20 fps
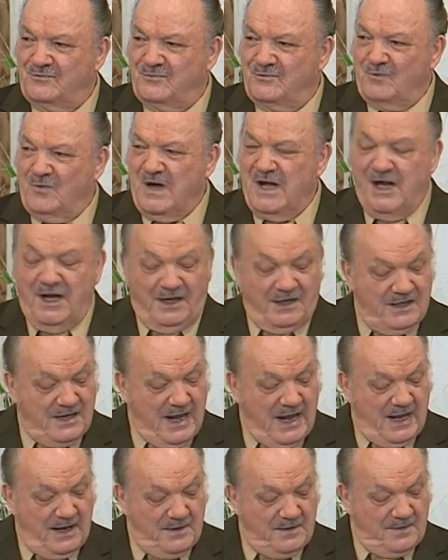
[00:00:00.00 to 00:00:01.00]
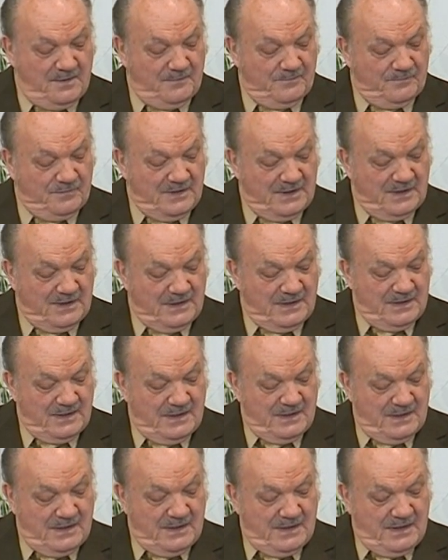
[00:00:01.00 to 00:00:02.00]
reading yet,
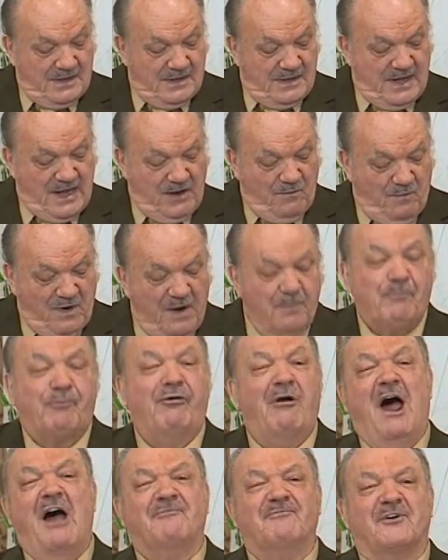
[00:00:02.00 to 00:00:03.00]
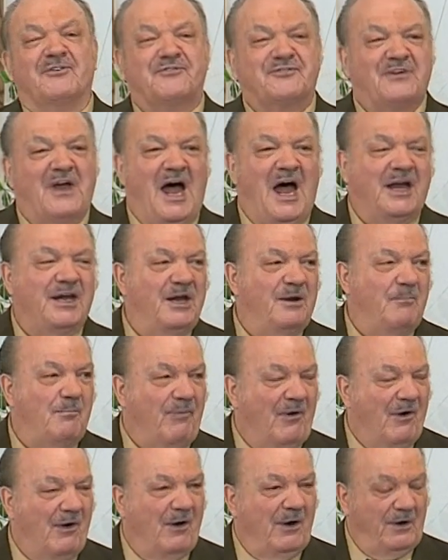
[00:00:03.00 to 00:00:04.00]
and we prophesy in
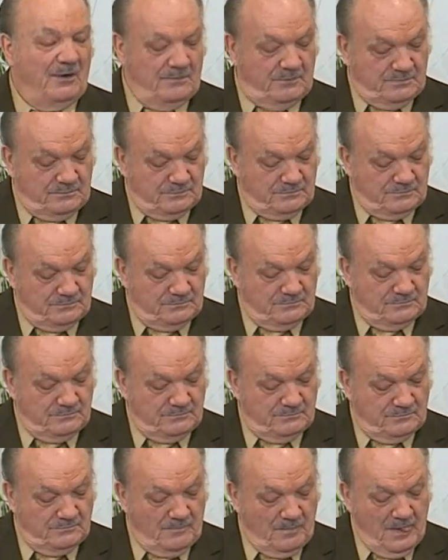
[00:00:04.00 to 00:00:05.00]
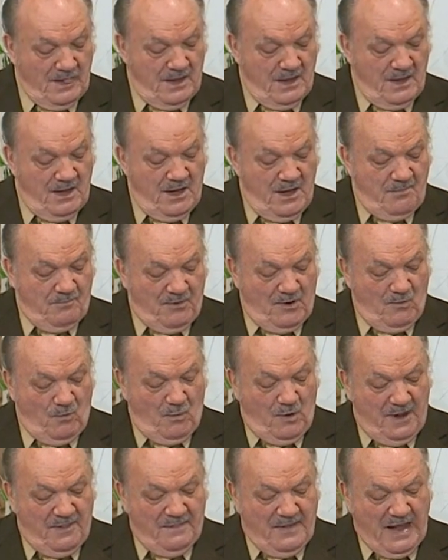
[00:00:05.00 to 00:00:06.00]
part.
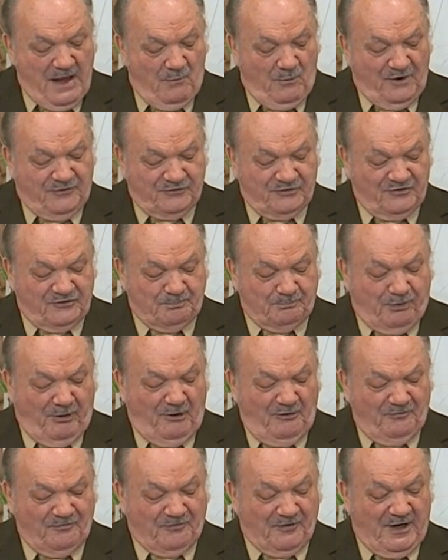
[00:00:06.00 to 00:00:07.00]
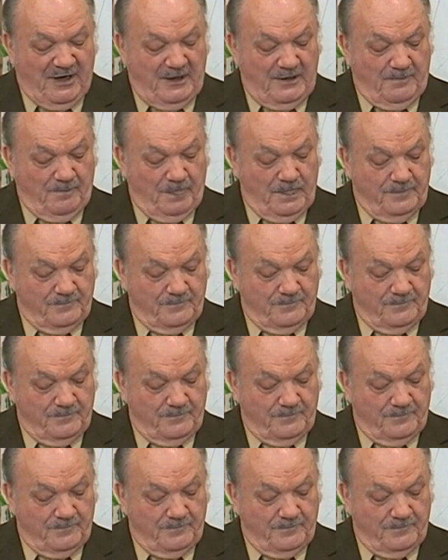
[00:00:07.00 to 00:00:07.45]
But when that which is perfect